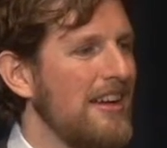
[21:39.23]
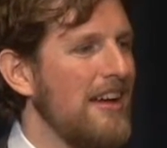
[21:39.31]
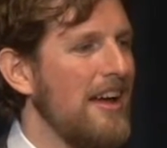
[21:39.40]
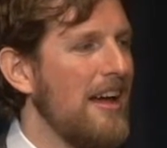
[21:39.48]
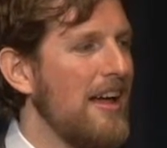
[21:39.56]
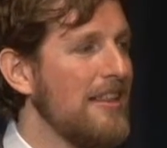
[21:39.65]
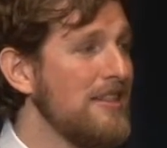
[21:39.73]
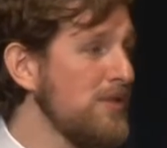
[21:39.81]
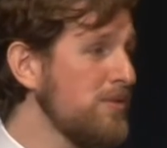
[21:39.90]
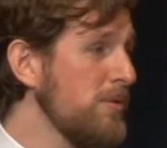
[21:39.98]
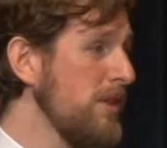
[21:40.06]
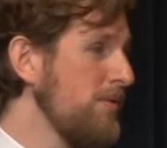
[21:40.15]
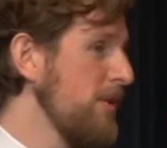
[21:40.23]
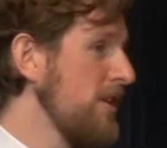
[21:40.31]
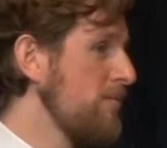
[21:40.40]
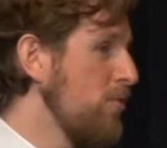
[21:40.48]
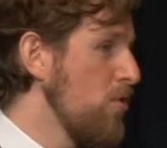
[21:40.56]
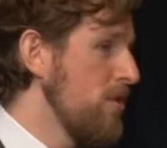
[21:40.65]
Uh, this is really, really
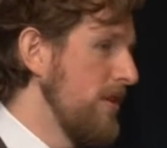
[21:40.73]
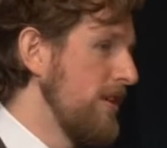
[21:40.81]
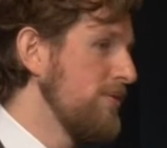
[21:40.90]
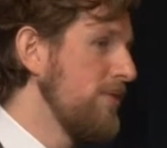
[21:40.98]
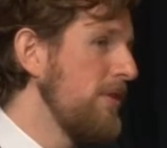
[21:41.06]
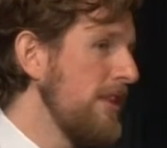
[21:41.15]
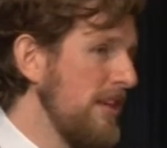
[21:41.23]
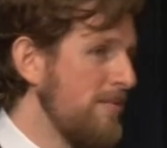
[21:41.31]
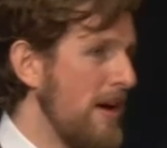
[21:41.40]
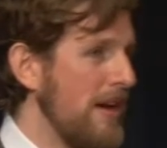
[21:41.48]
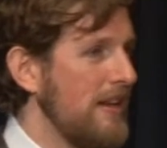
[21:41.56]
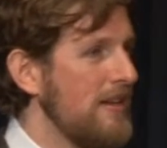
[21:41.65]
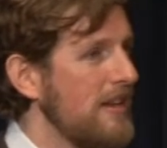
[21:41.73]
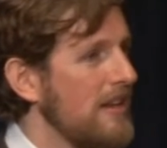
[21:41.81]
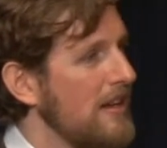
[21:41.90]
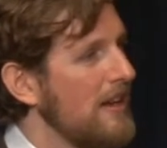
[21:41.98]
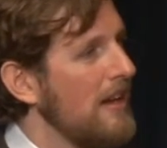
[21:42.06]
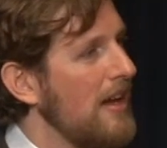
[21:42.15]
important, because when you think about it,
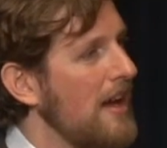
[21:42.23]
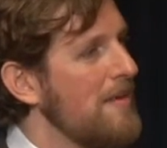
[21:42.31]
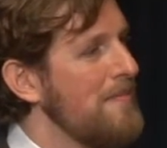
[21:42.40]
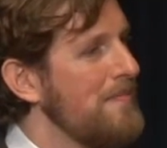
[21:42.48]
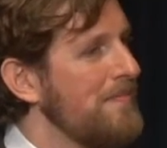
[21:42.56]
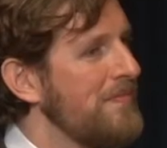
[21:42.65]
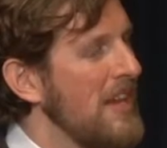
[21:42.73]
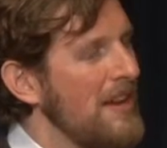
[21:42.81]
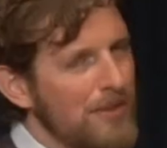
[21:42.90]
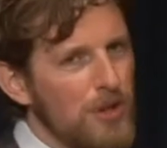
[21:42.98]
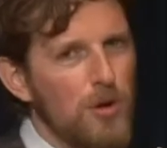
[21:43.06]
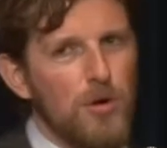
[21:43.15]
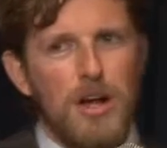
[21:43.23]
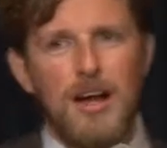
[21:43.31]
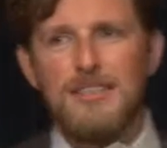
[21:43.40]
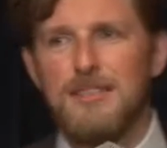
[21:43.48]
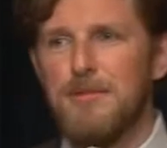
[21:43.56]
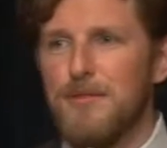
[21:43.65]
um, even the whole
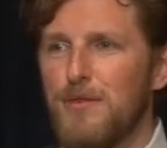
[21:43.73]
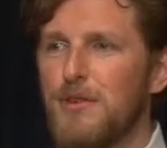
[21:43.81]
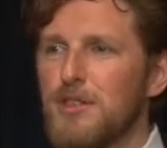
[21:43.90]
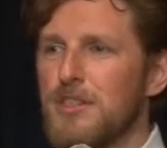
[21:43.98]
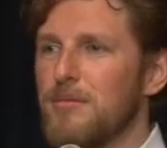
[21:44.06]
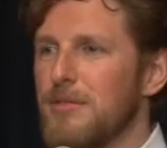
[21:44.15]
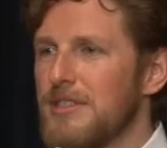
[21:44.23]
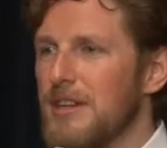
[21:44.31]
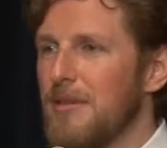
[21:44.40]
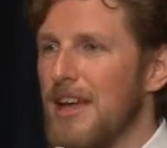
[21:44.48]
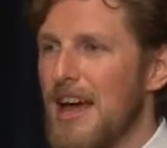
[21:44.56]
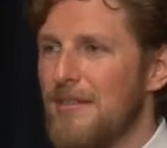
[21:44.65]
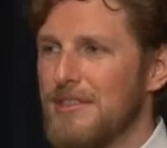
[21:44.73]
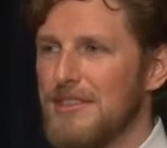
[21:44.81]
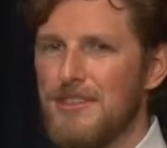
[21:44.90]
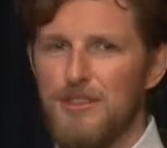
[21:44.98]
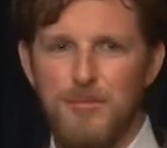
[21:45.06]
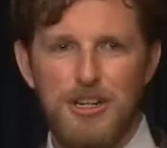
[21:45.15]
concept of version numbers that we have is a
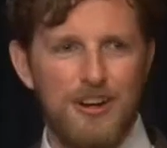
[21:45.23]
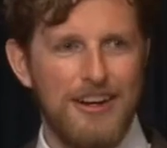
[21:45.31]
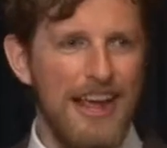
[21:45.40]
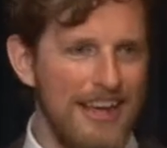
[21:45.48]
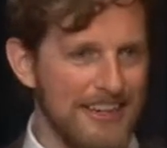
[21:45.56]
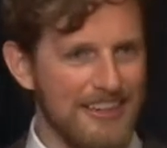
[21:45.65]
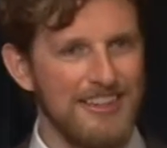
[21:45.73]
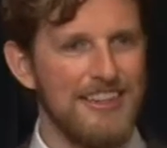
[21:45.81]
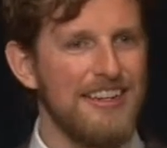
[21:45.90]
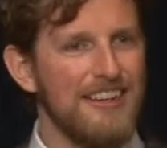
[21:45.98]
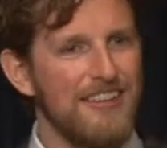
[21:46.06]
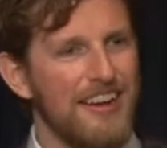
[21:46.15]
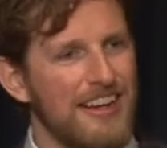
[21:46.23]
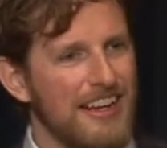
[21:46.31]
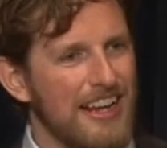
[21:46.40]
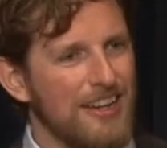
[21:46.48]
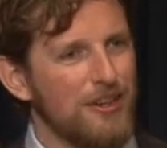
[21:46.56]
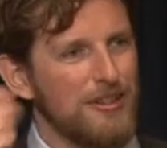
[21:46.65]
little bit archaic, right? It
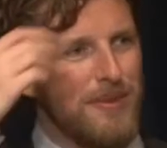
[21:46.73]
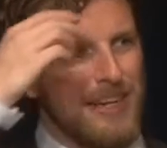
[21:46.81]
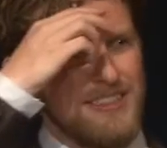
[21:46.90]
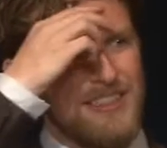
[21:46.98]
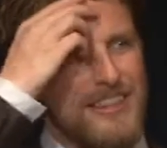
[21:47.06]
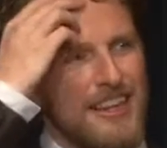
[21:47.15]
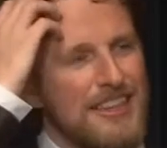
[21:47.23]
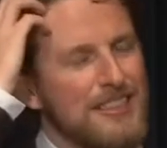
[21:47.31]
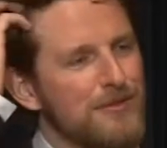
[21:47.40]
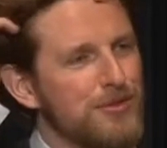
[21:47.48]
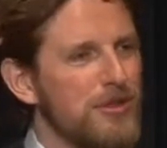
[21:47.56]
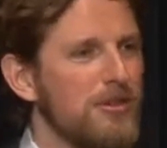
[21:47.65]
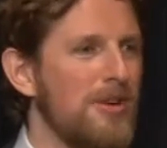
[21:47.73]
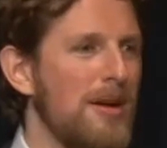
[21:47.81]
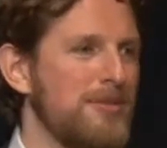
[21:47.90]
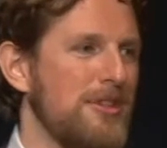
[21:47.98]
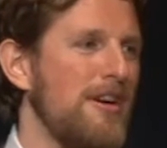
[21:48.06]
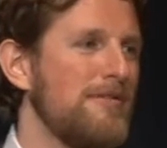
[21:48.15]
kind of goes back to the days of shrink-wrap
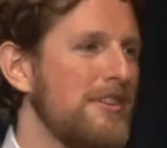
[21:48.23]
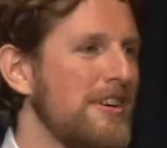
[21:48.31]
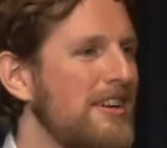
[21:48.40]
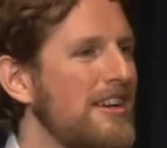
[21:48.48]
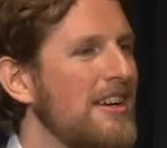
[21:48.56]
software.